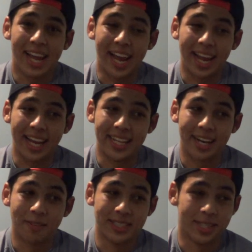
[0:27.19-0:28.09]
and
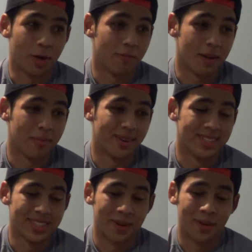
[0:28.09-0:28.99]
that was in November,
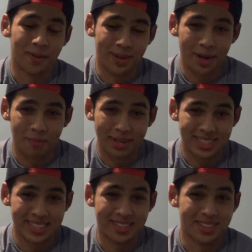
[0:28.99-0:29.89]
so, you know, my
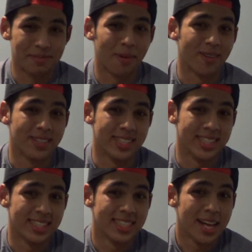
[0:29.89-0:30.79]
sincerest
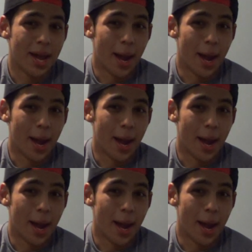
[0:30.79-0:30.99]
apologies.